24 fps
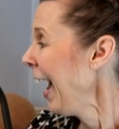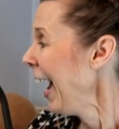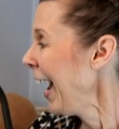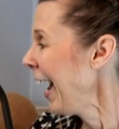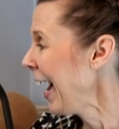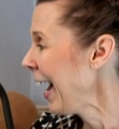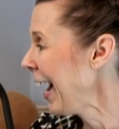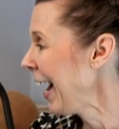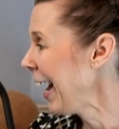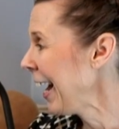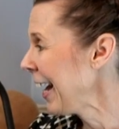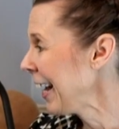
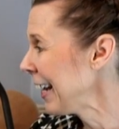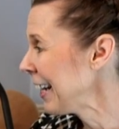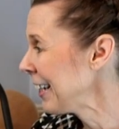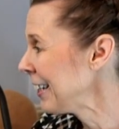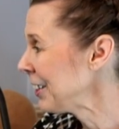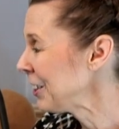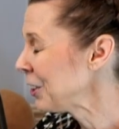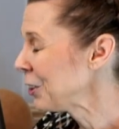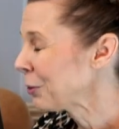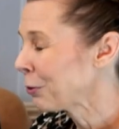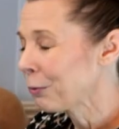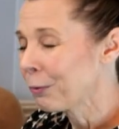
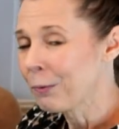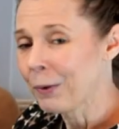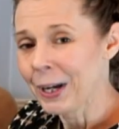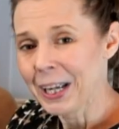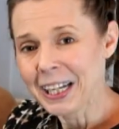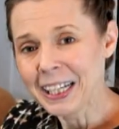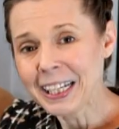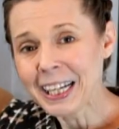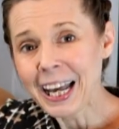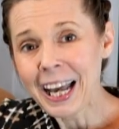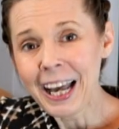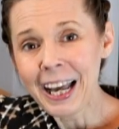And
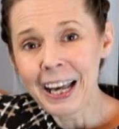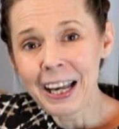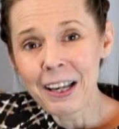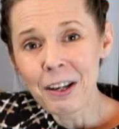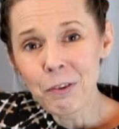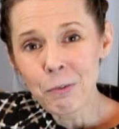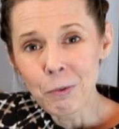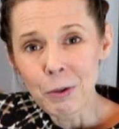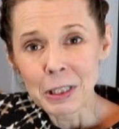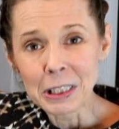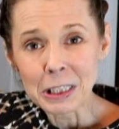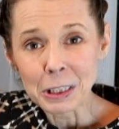when I
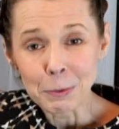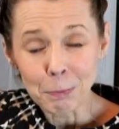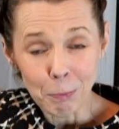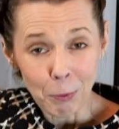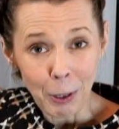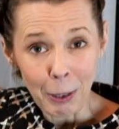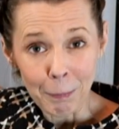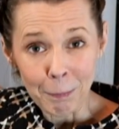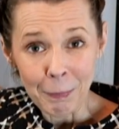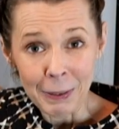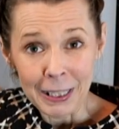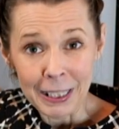was
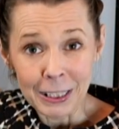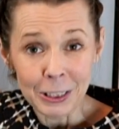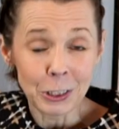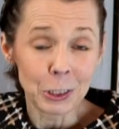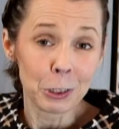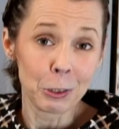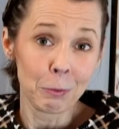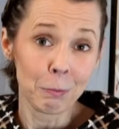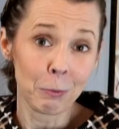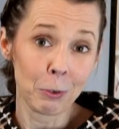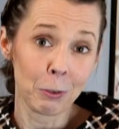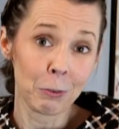prepping
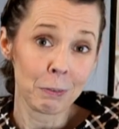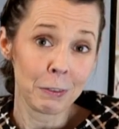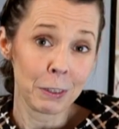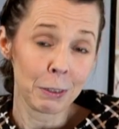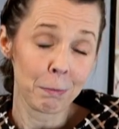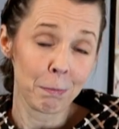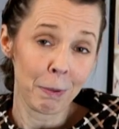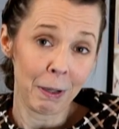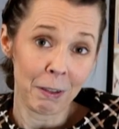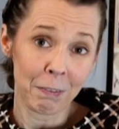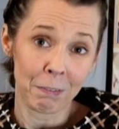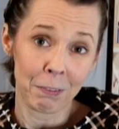to move to
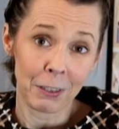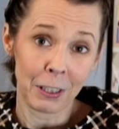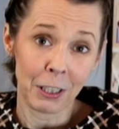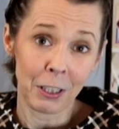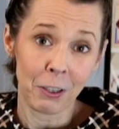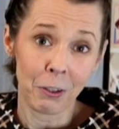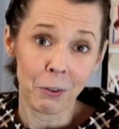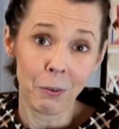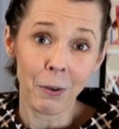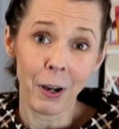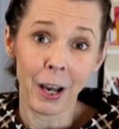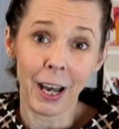
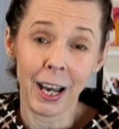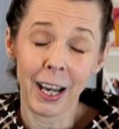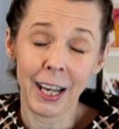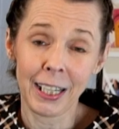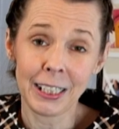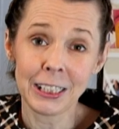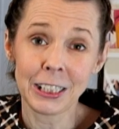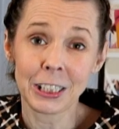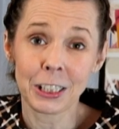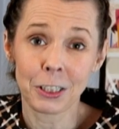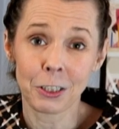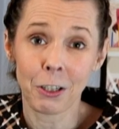Buffalo, I
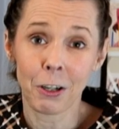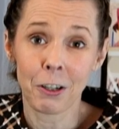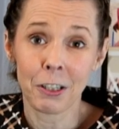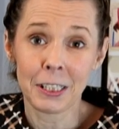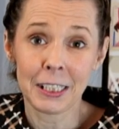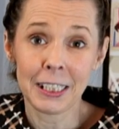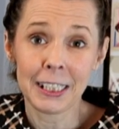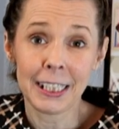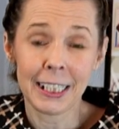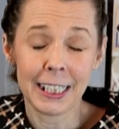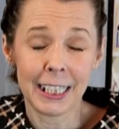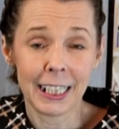
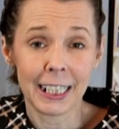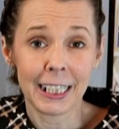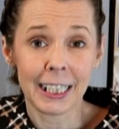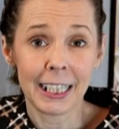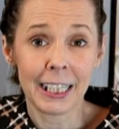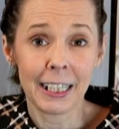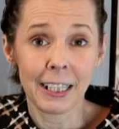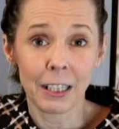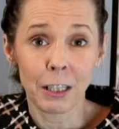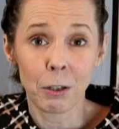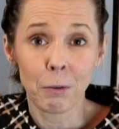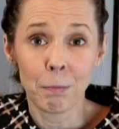started
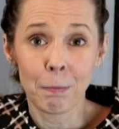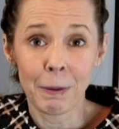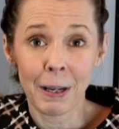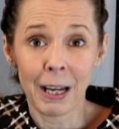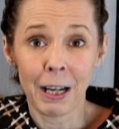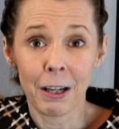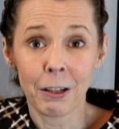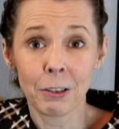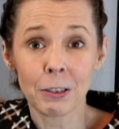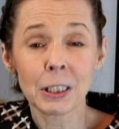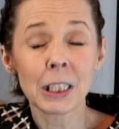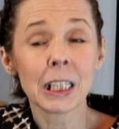thinking
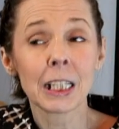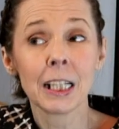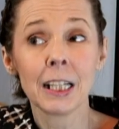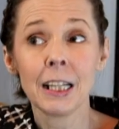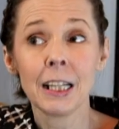about